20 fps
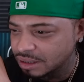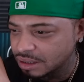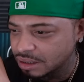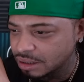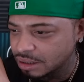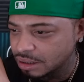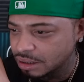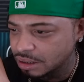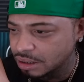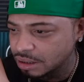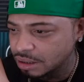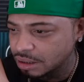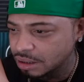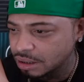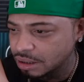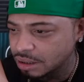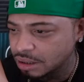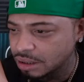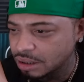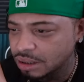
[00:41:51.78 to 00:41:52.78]

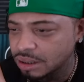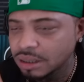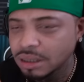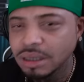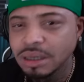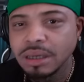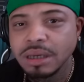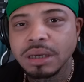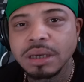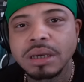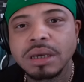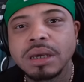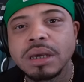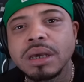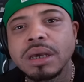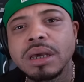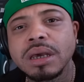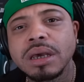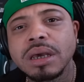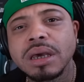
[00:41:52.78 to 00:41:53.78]

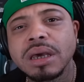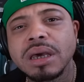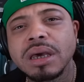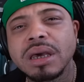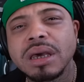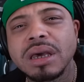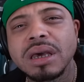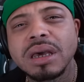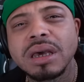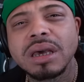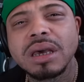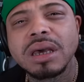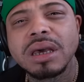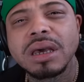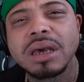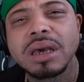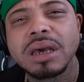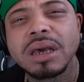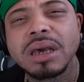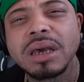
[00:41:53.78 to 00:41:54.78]

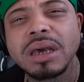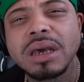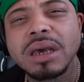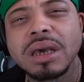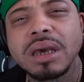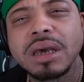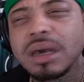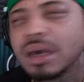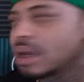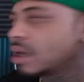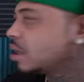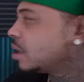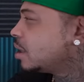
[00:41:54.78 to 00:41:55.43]
Nothing is said.